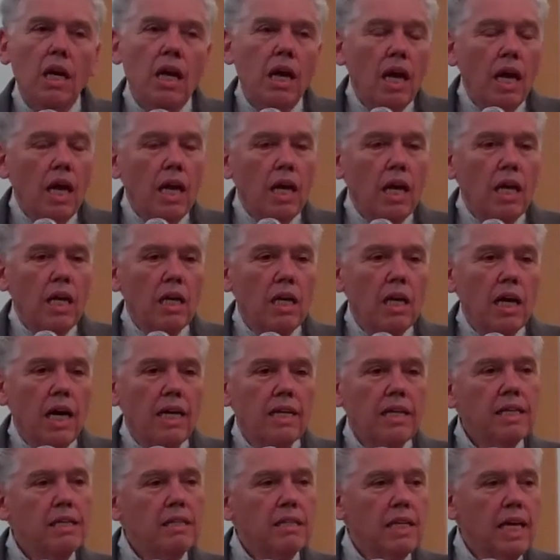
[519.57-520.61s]
And I
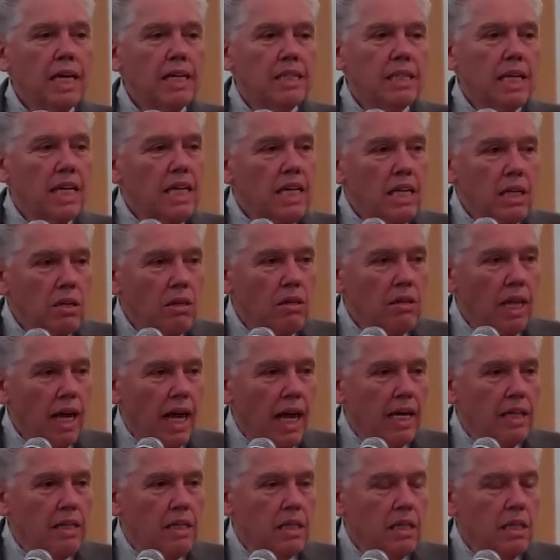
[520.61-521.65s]
didn't like to hear
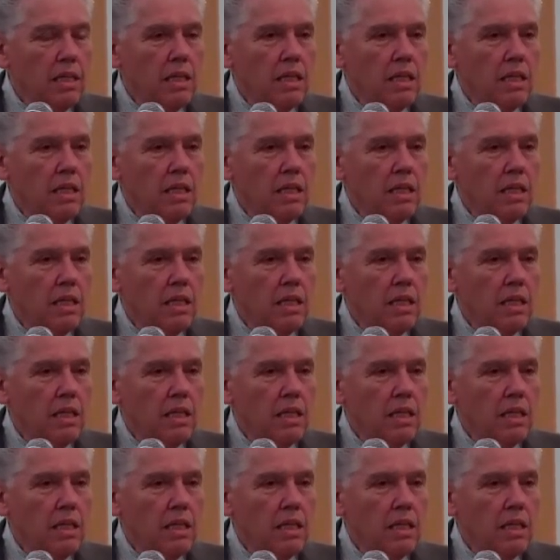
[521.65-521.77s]
that.